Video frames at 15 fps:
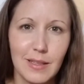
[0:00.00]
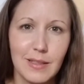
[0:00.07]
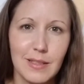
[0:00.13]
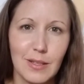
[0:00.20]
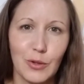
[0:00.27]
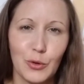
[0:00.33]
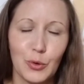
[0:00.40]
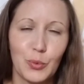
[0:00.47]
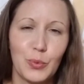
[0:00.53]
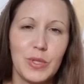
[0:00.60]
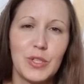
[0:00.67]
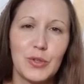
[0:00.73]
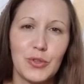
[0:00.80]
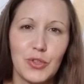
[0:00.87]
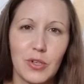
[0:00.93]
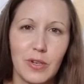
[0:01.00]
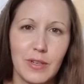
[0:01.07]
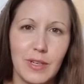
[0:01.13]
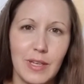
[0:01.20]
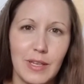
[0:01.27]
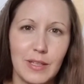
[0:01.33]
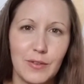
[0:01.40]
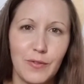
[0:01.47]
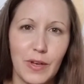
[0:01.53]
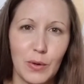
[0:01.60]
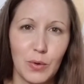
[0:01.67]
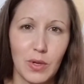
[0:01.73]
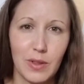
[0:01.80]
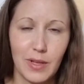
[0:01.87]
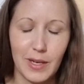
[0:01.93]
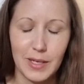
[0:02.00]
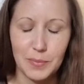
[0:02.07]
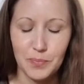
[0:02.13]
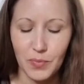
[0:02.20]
did a little research on and found online.